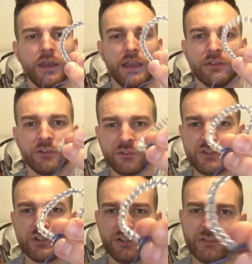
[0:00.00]
It does
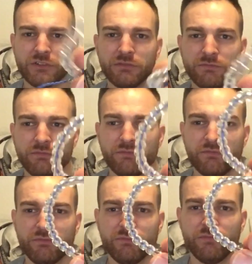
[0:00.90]
adjust,
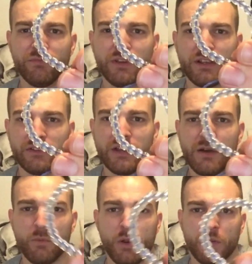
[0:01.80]
because
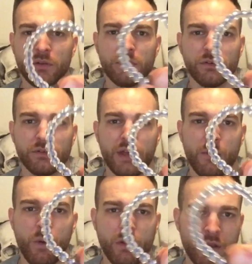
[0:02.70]
that won't
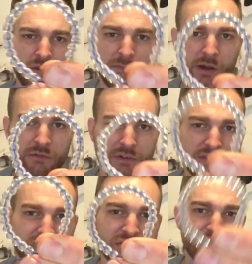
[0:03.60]
go over my
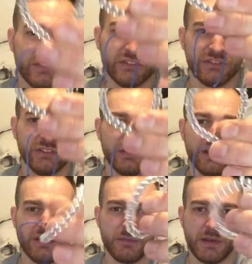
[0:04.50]
wrist.
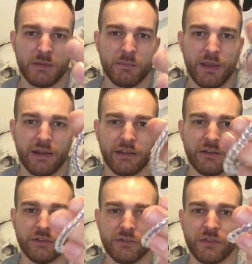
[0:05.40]
I mean, it barely
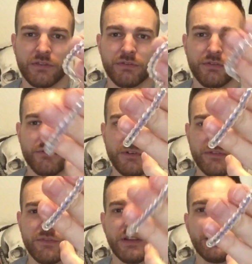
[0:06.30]
goes over 3
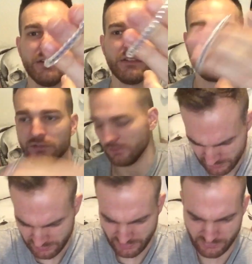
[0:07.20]
fingers. So
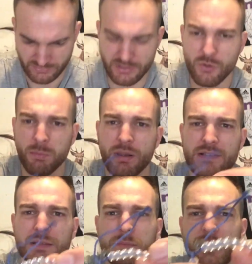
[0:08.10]
yeah, so it's like little
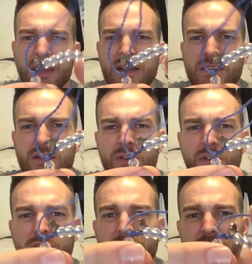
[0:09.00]
plastic beads all
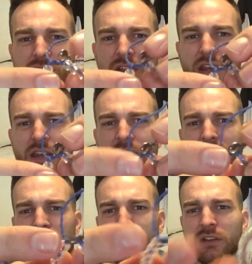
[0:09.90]
around the edge,
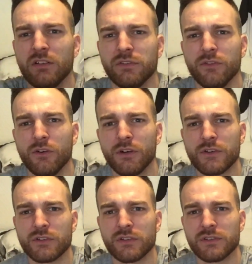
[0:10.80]
and you got the little
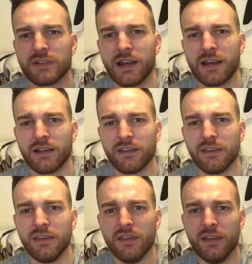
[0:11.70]
4Ocean tag
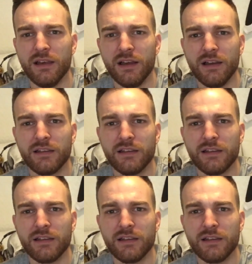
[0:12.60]
there.